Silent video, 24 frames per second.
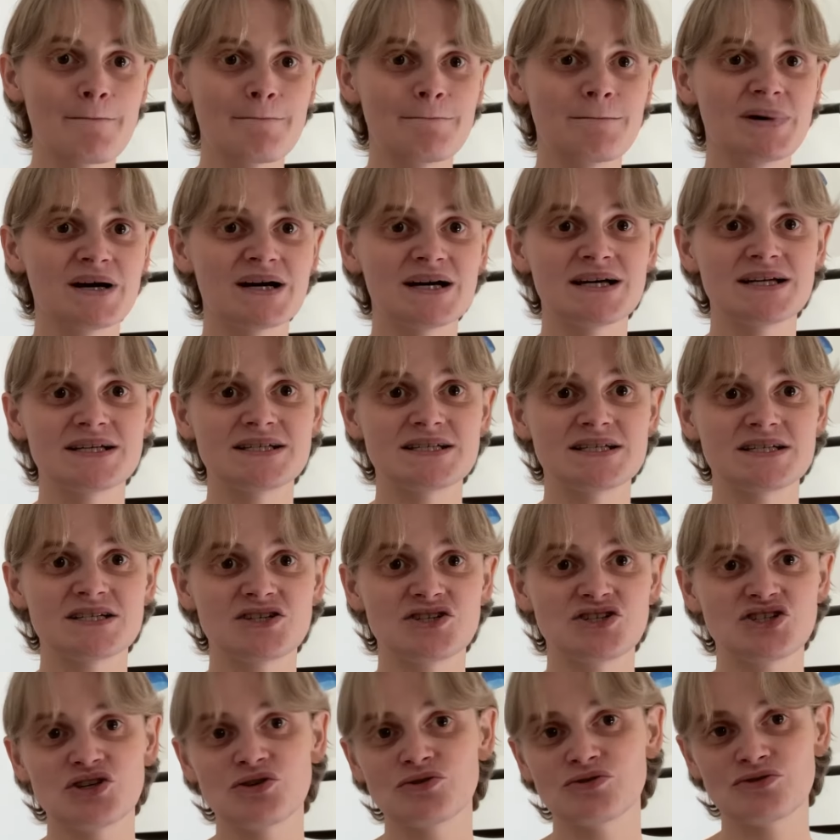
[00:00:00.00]
but the
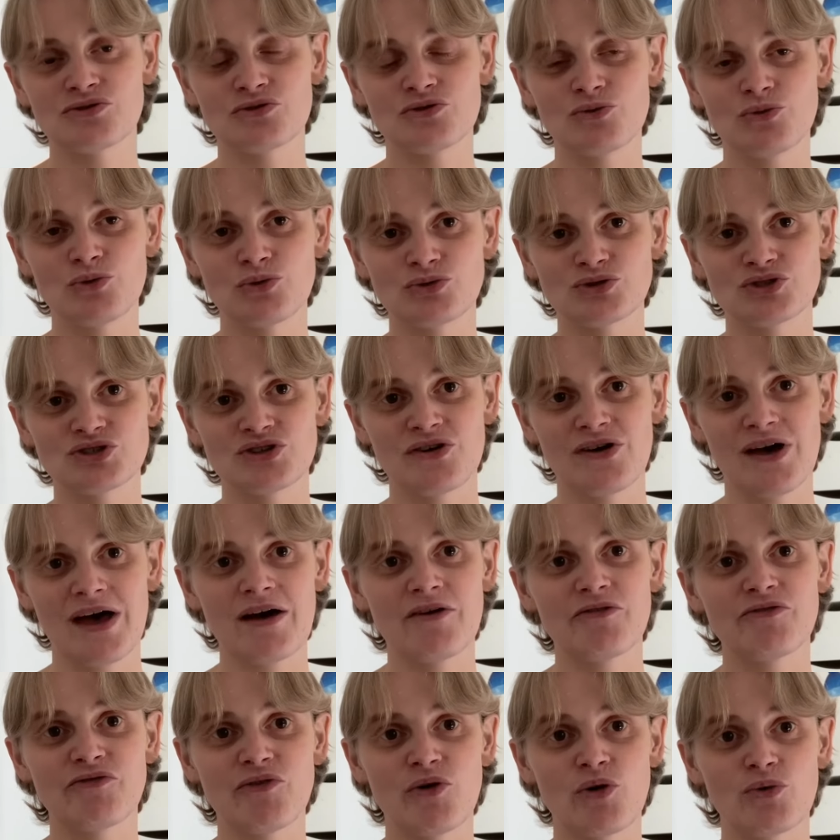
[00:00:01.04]
children also have
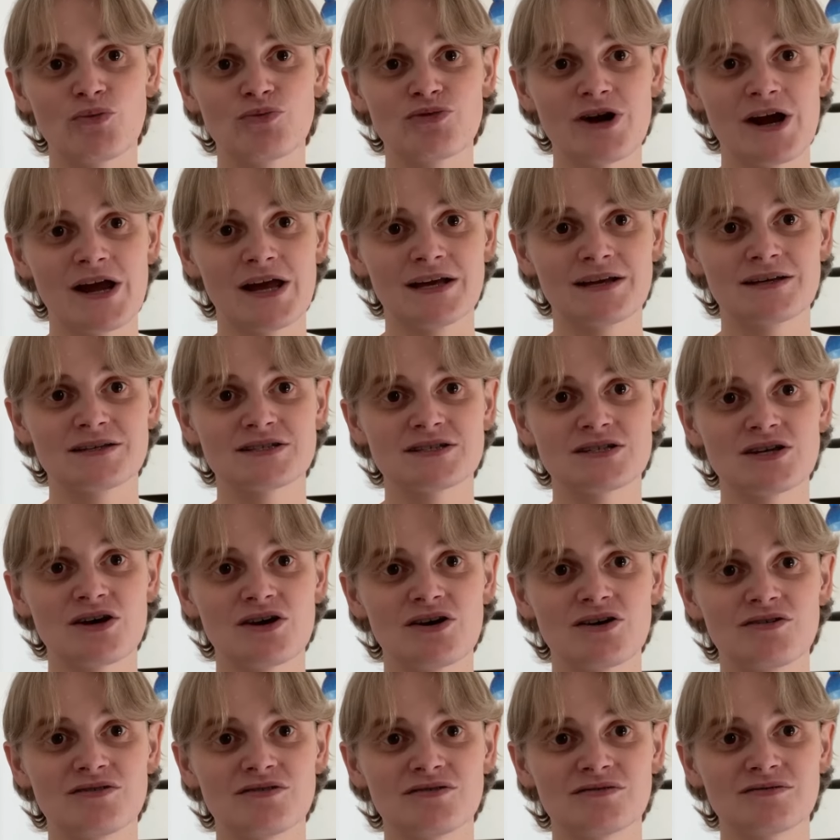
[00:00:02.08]
fall break,
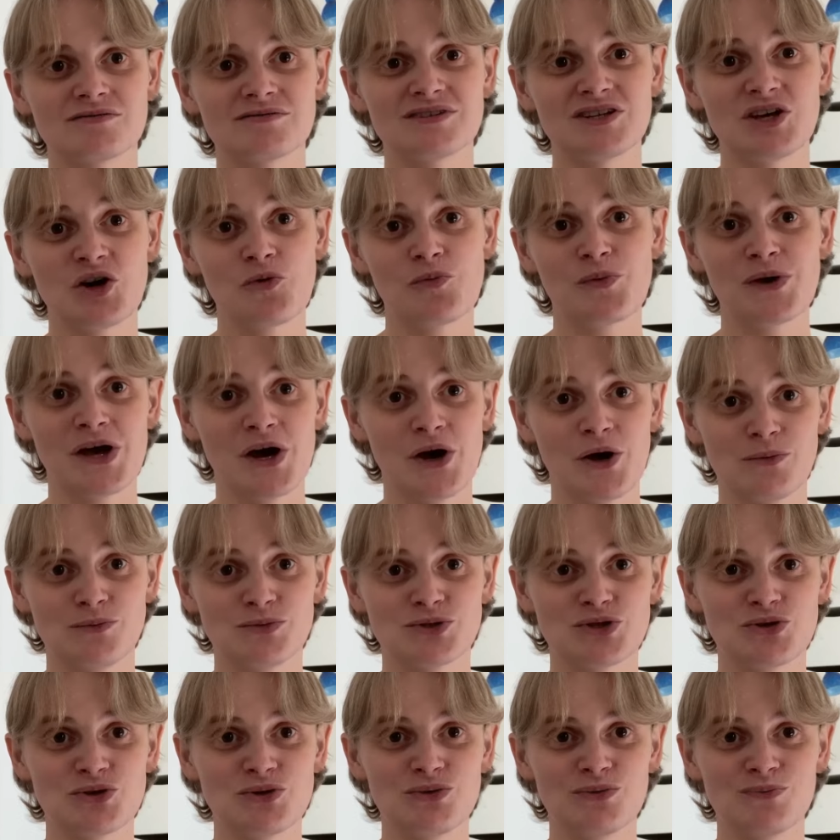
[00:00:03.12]
so they'll be home
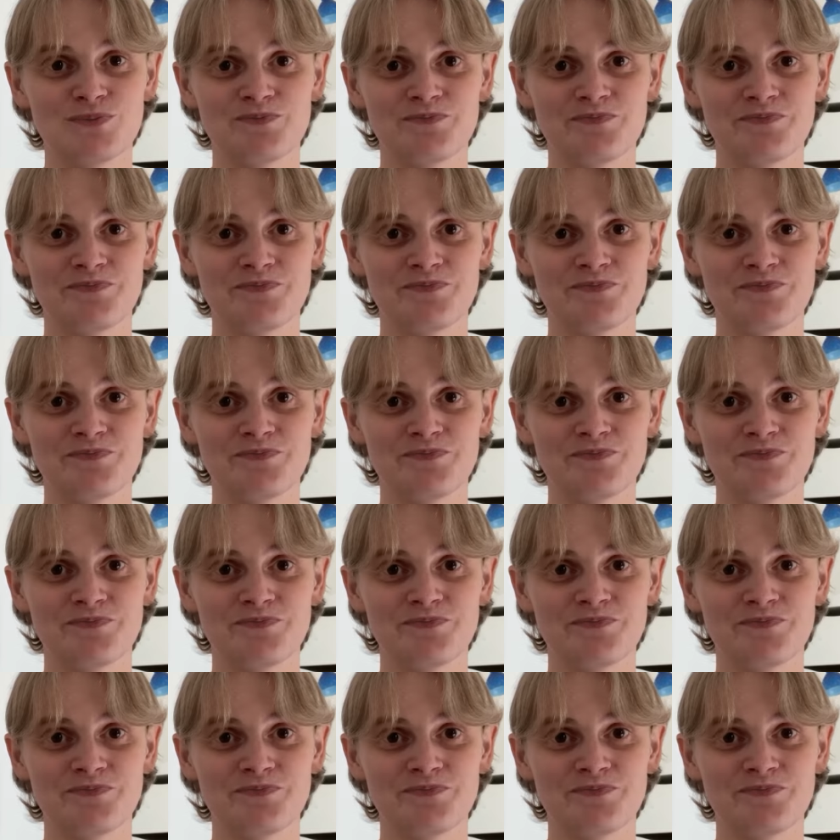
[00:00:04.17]
too.